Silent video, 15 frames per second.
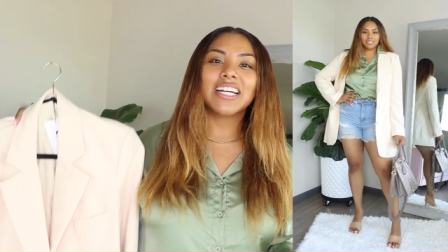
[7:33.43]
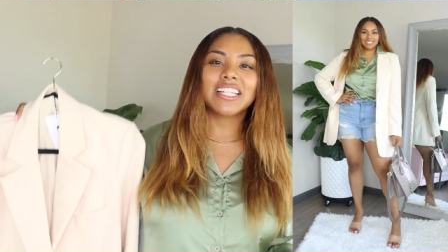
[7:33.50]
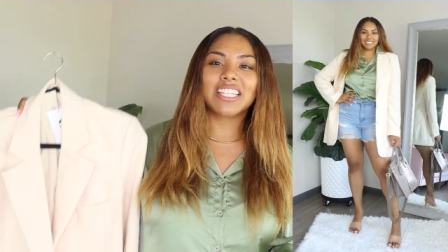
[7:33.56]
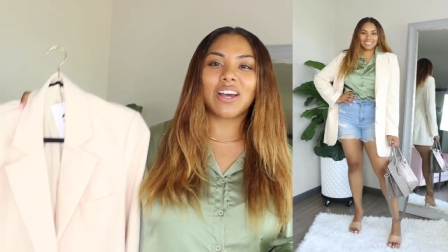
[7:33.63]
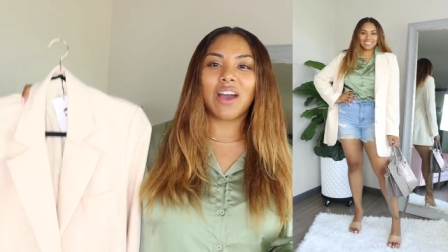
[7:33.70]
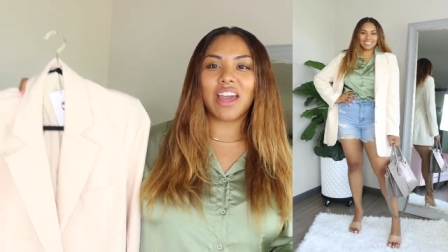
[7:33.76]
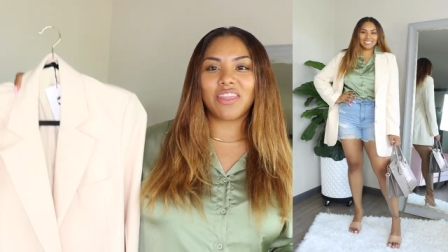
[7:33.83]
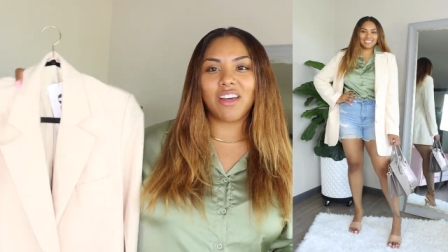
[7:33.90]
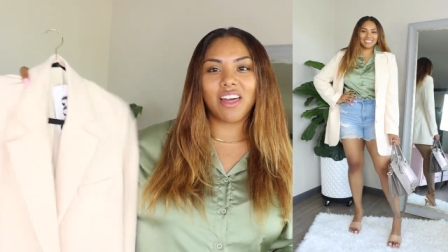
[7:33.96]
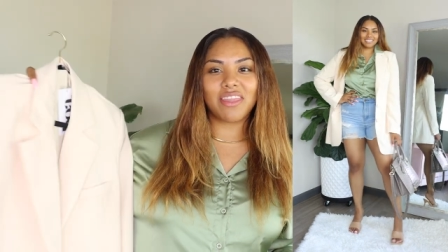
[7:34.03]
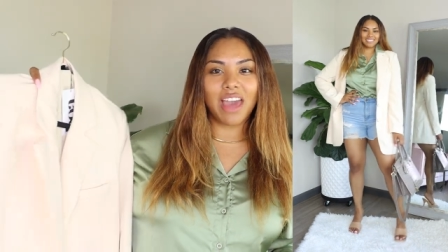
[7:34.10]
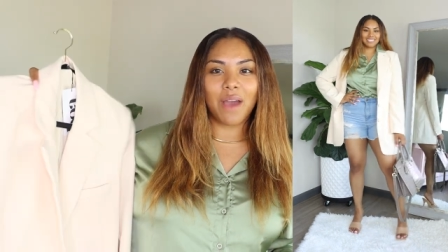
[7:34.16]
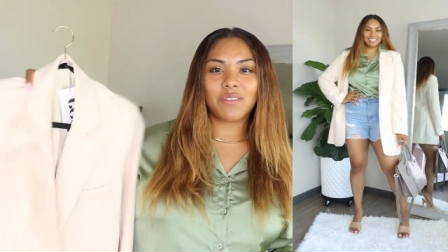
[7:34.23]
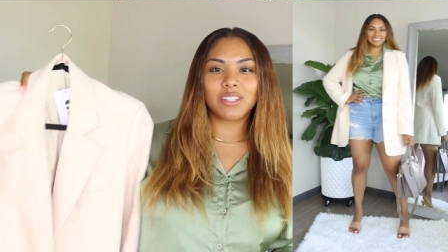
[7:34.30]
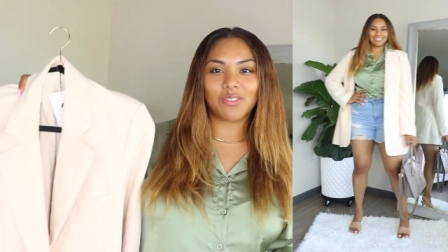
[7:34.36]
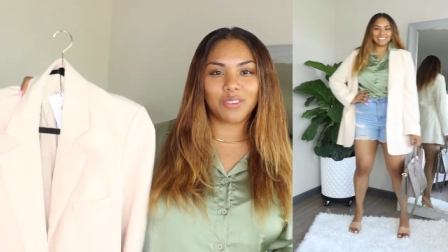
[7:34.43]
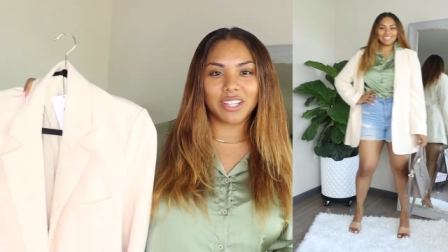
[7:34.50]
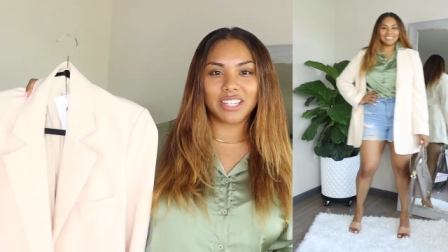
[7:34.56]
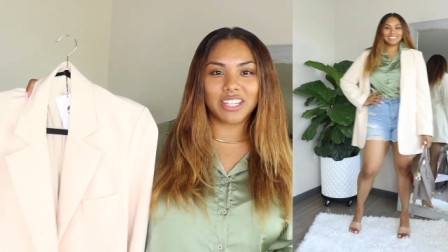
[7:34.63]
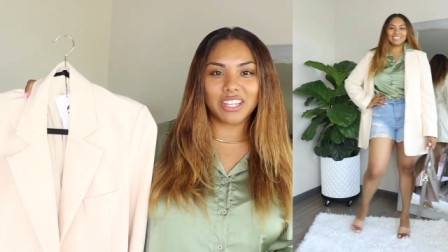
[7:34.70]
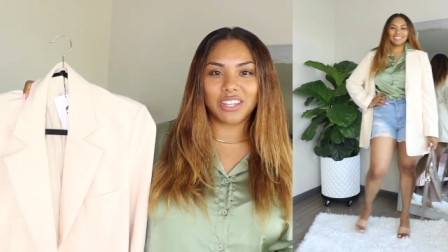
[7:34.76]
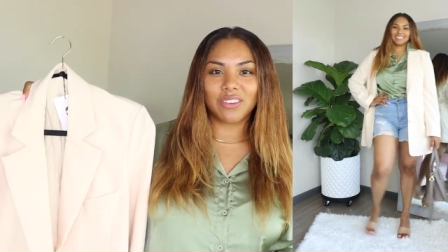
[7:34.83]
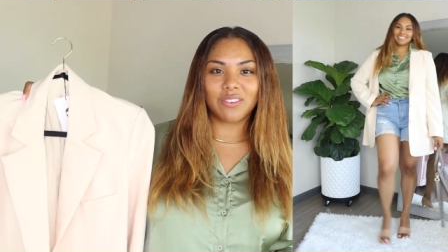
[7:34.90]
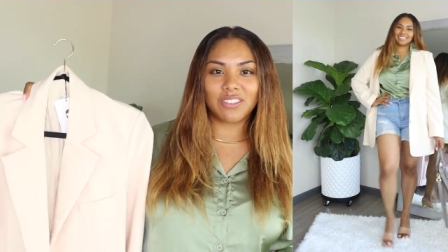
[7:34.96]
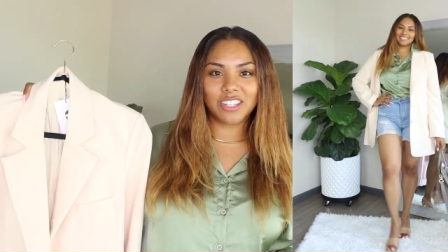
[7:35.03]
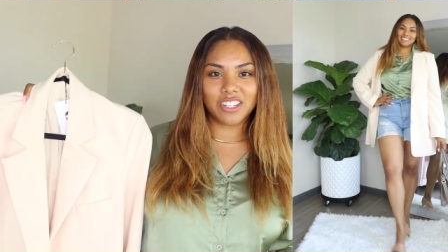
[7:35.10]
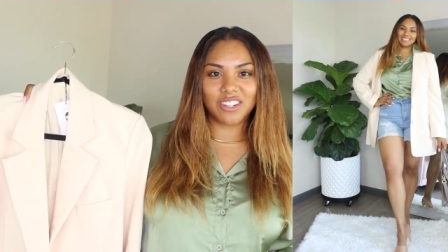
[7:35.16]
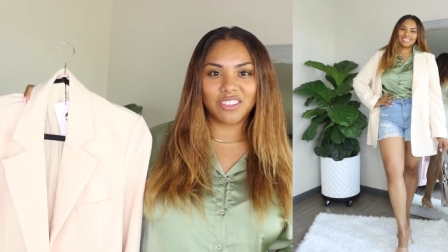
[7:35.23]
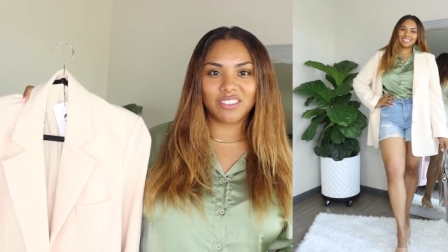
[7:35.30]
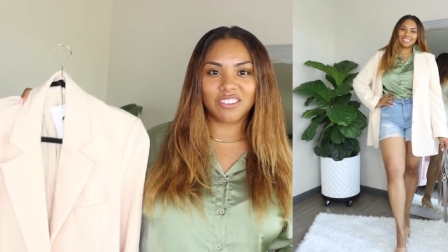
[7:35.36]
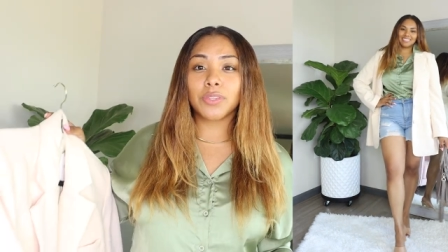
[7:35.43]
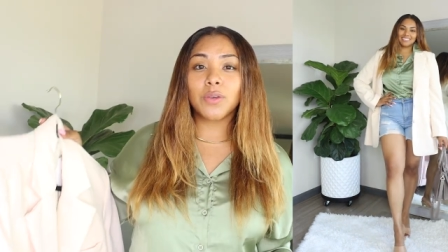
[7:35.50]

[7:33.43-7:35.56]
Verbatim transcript: So I thought that was really cute too.